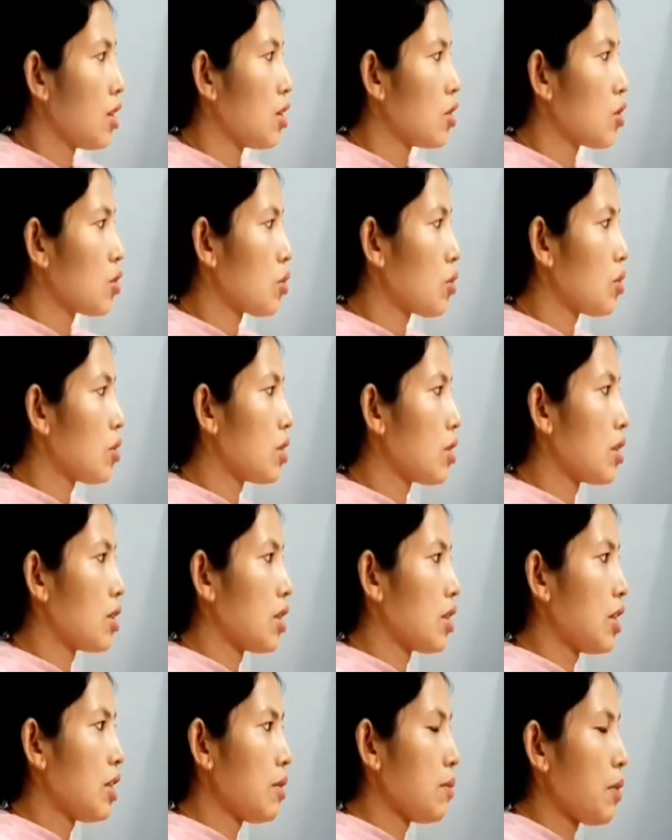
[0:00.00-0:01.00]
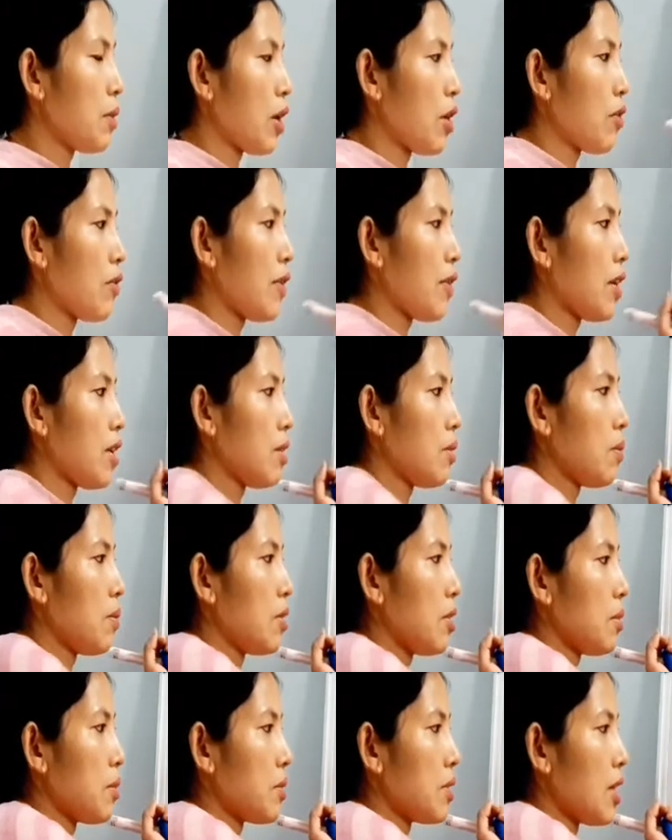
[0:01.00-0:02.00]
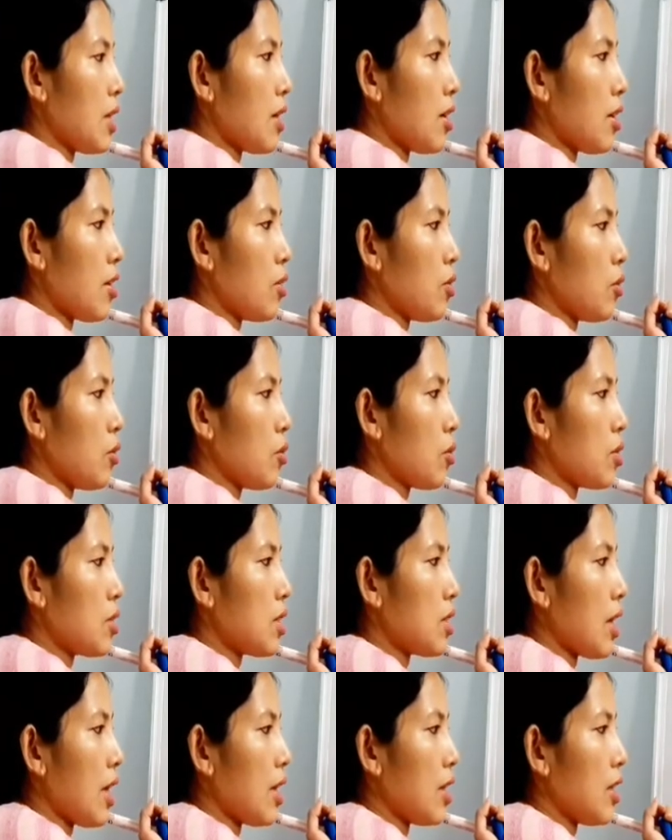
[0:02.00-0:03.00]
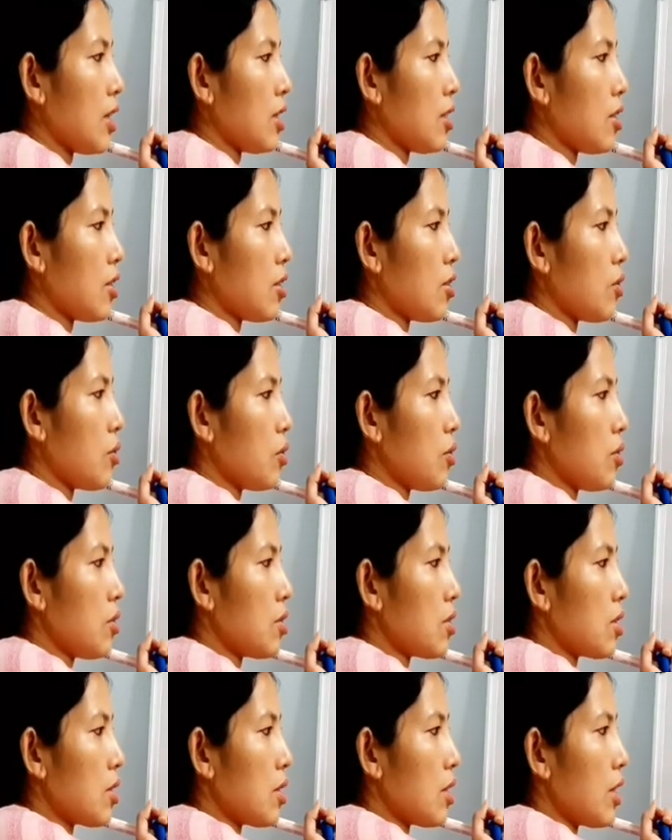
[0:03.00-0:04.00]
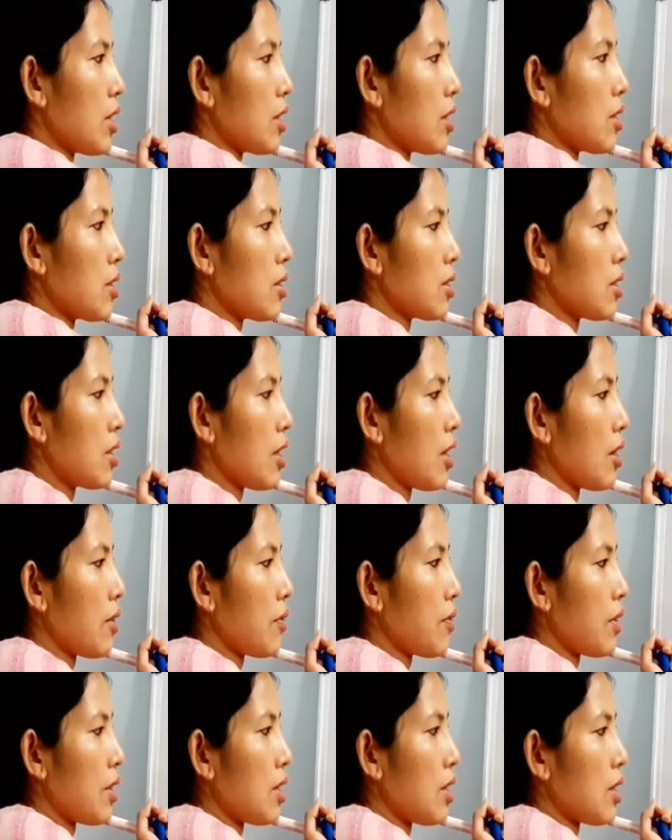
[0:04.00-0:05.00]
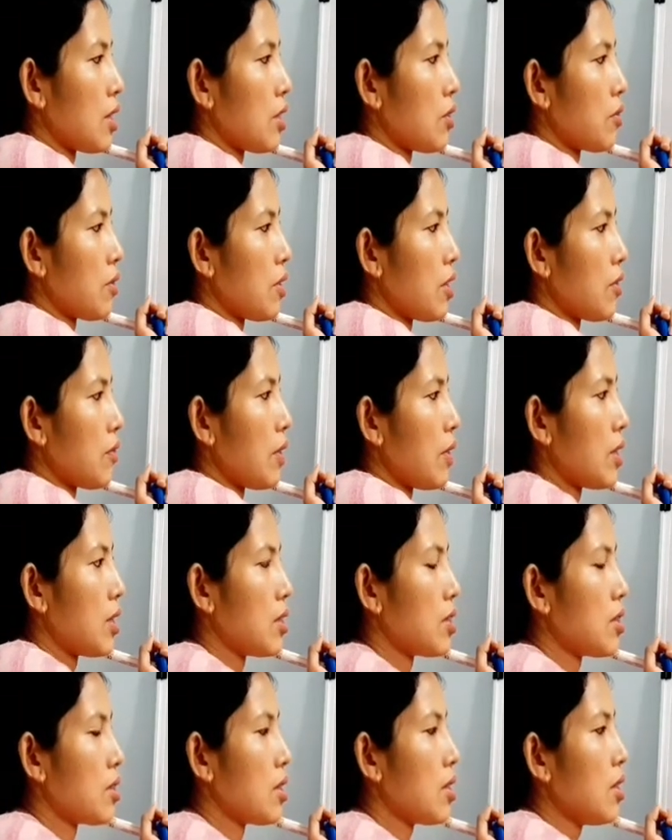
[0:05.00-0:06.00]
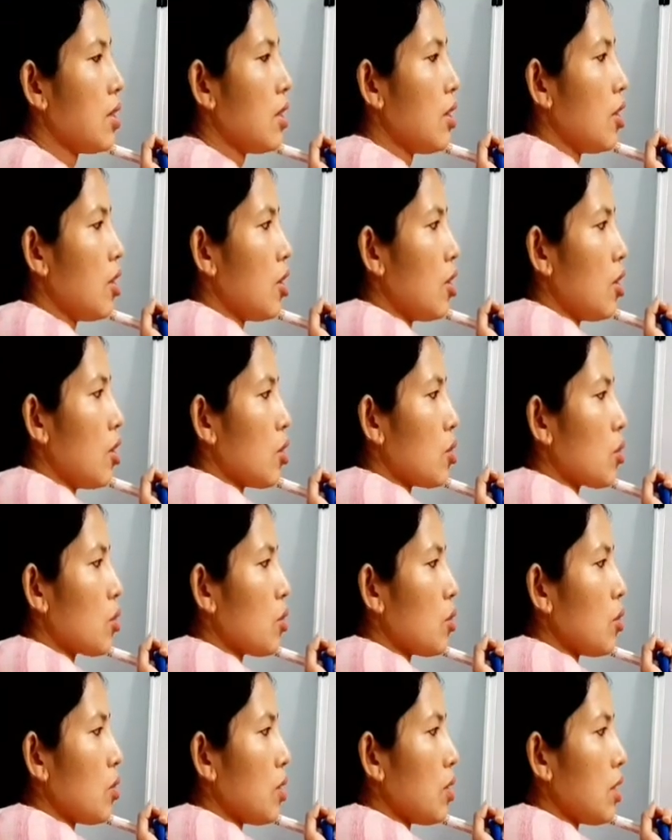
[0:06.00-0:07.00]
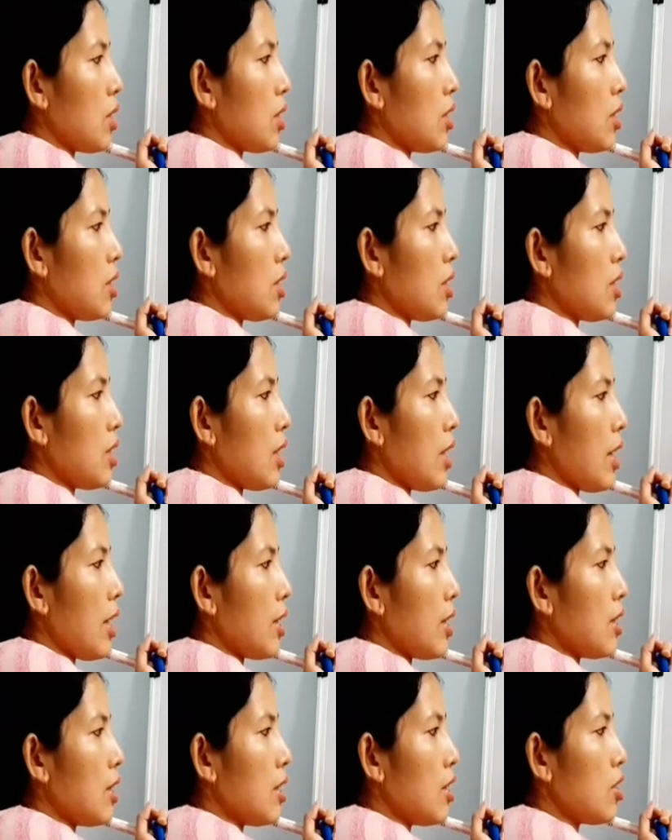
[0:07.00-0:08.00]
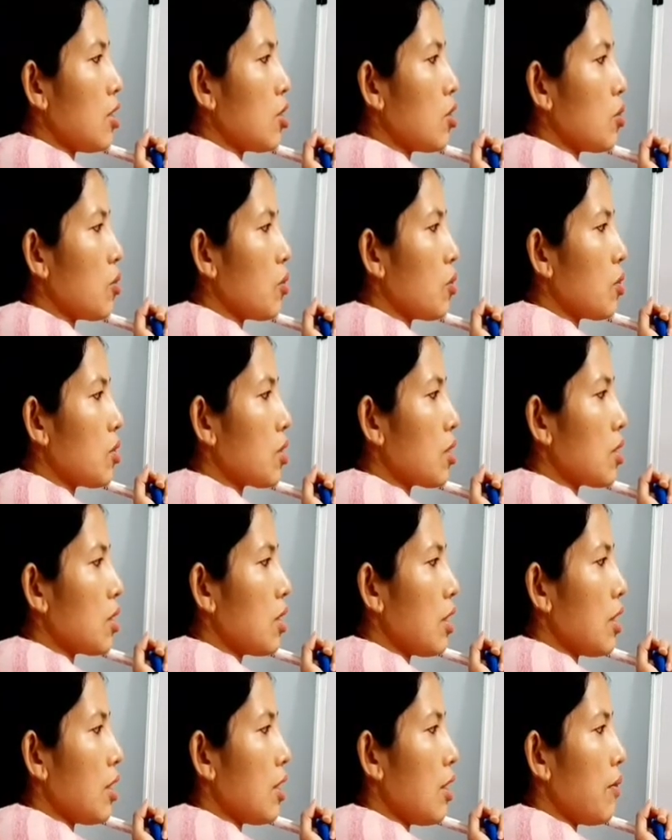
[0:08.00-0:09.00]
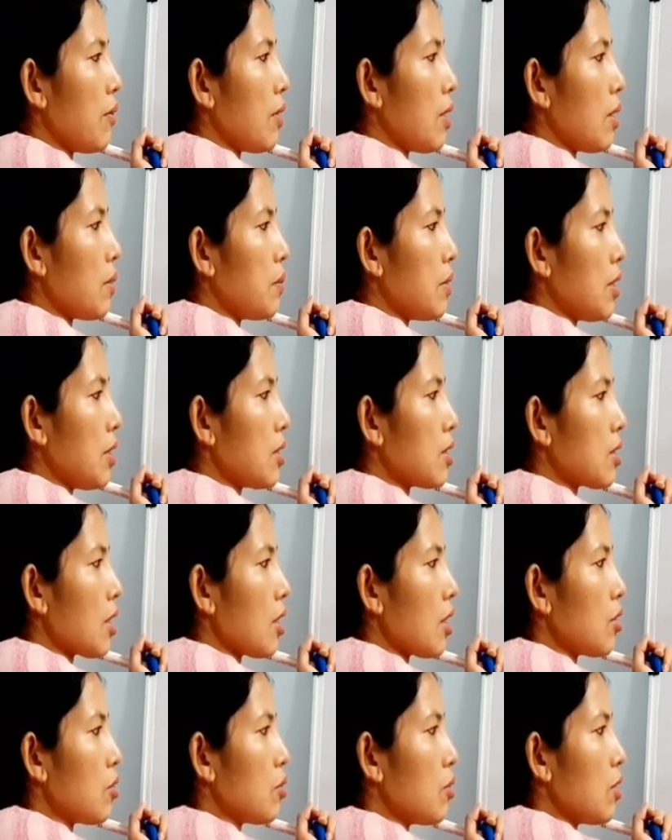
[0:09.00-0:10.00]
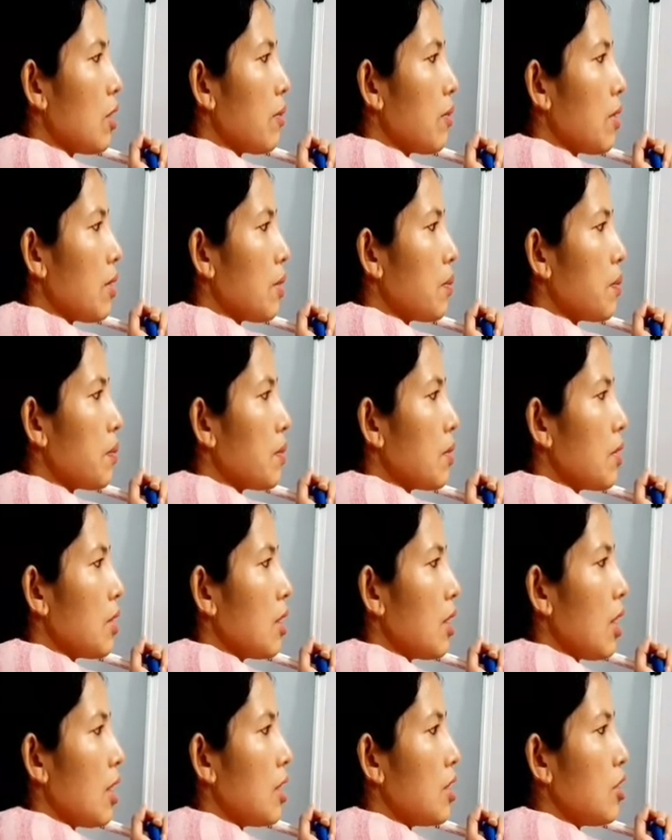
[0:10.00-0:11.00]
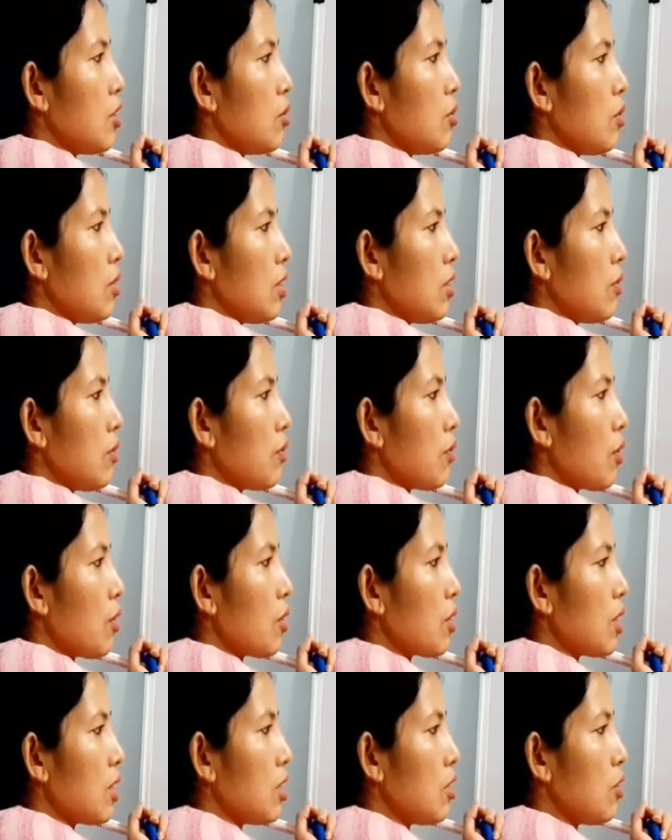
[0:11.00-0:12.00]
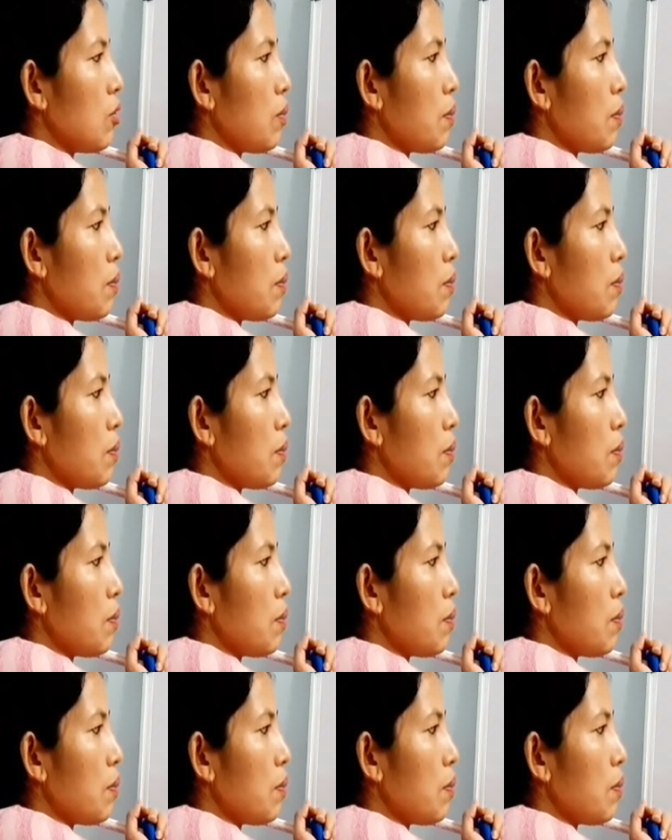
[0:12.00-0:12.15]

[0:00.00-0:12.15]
So in bryophyllum leaves, there are nodes and internodes, like they have a reticulate venation. So here at these nodes, they start to develop a new leaf or a new